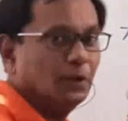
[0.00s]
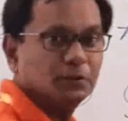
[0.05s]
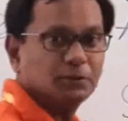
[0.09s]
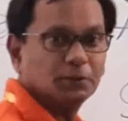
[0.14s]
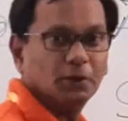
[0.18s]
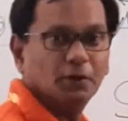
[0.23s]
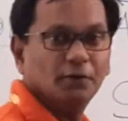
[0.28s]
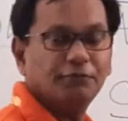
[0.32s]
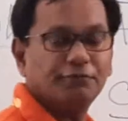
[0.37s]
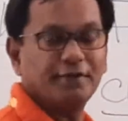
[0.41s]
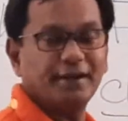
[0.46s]

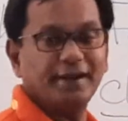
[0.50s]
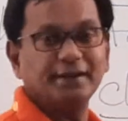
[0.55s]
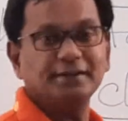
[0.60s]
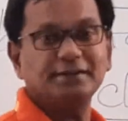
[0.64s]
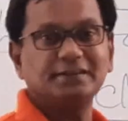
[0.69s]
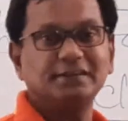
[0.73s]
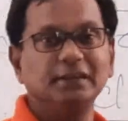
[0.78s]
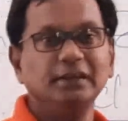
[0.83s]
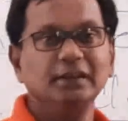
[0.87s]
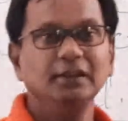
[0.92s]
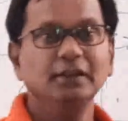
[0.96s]
So friends,
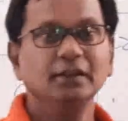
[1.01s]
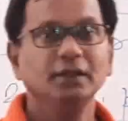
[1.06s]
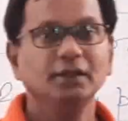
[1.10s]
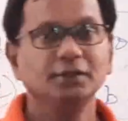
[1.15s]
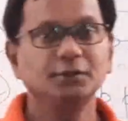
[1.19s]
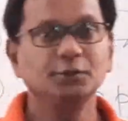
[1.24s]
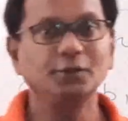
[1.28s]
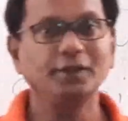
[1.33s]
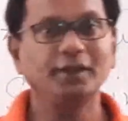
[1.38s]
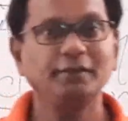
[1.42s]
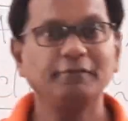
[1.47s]

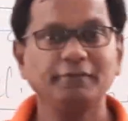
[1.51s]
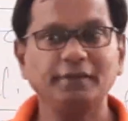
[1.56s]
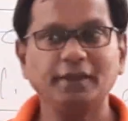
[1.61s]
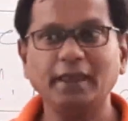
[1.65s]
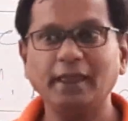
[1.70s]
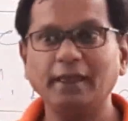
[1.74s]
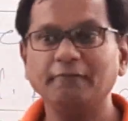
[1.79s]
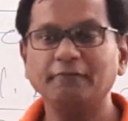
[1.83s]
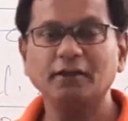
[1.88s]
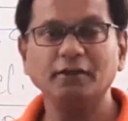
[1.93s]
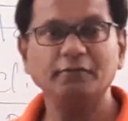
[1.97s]
today we
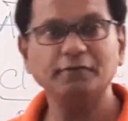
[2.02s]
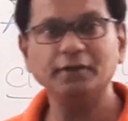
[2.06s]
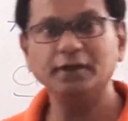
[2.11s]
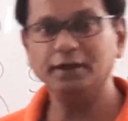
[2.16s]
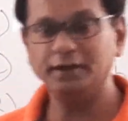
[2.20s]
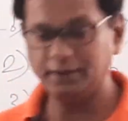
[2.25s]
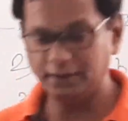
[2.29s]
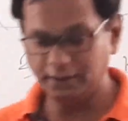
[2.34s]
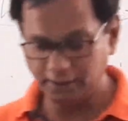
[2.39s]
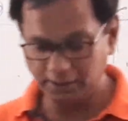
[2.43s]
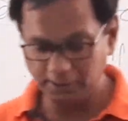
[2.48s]
have covered